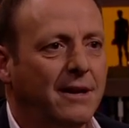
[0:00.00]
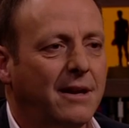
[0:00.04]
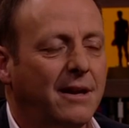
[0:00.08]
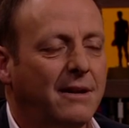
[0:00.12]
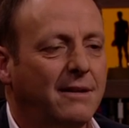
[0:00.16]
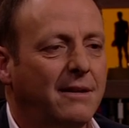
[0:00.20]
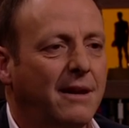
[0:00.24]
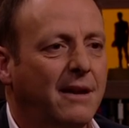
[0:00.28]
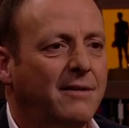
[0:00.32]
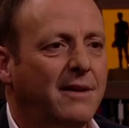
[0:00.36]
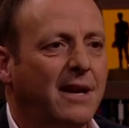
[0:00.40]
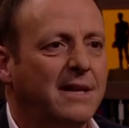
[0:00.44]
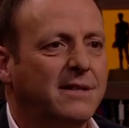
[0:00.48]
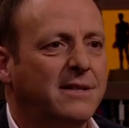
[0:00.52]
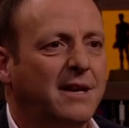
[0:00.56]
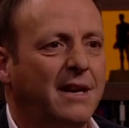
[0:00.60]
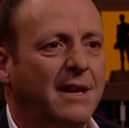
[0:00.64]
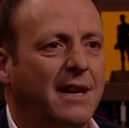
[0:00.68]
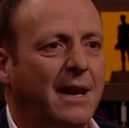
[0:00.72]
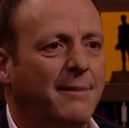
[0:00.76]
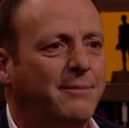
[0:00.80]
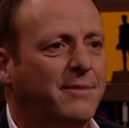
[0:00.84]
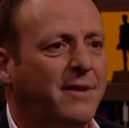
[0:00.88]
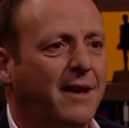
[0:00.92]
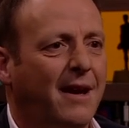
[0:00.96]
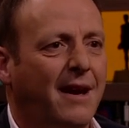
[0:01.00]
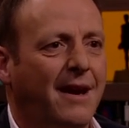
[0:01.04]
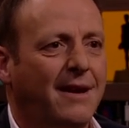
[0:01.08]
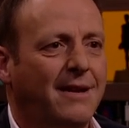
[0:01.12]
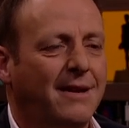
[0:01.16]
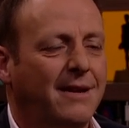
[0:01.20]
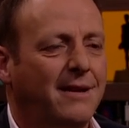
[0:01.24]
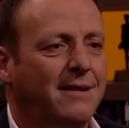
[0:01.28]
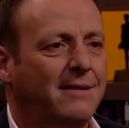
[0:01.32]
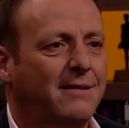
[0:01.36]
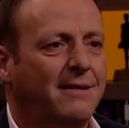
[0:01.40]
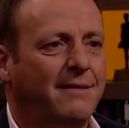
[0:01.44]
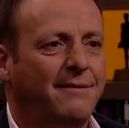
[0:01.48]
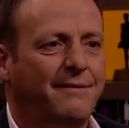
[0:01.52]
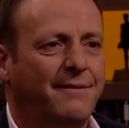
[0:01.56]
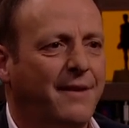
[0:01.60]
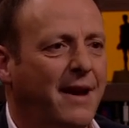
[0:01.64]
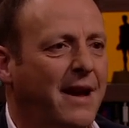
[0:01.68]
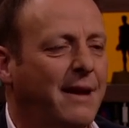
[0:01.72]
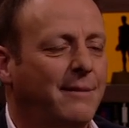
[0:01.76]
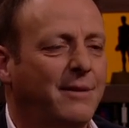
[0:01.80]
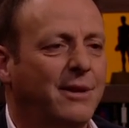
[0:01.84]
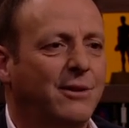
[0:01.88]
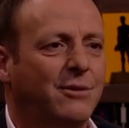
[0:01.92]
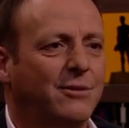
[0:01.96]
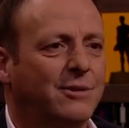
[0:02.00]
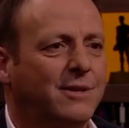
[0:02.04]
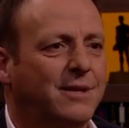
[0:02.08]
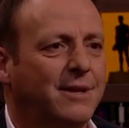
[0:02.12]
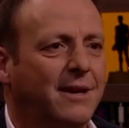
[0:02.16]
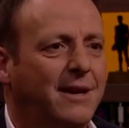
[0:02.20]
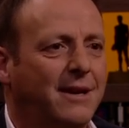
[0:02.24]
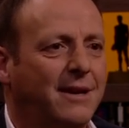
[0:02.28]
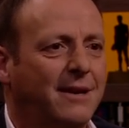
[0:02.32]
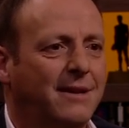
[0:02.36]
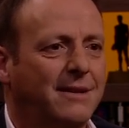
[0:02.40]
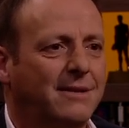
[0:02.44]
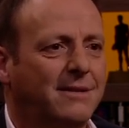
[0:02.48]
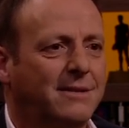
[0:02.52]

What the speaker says: and they see an update and the family all see it.